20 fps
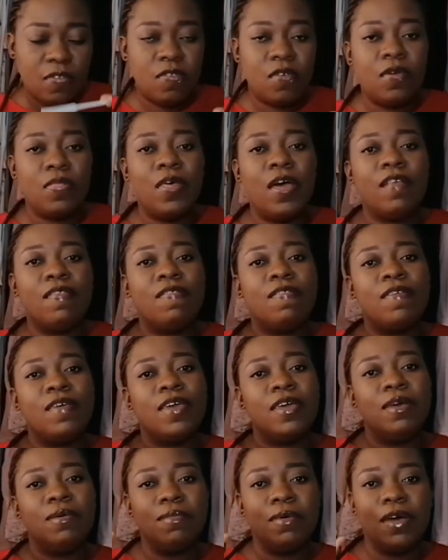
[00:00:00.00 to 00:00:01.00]
So that's
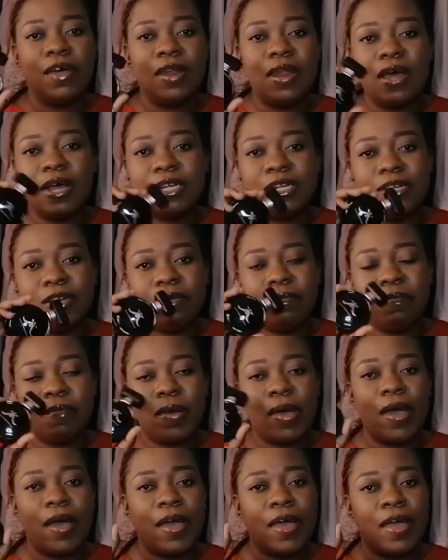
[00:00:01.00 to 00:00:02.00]
Kim Kardashian
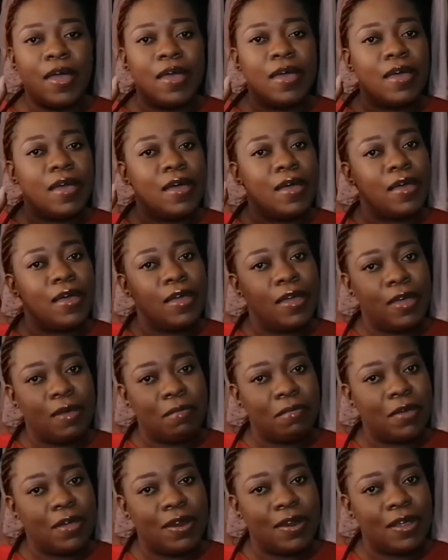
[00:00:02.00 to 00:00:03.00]
by
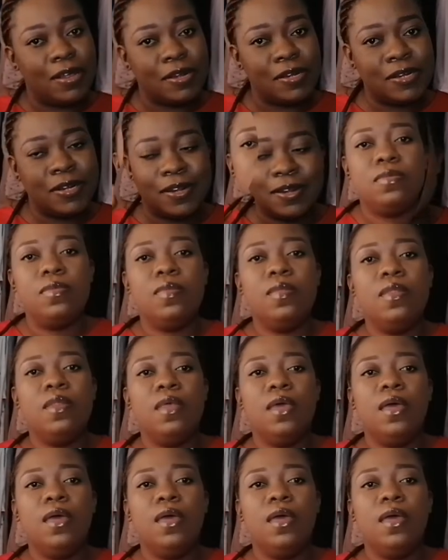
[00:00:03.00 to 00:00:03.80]
Kim Kardashian.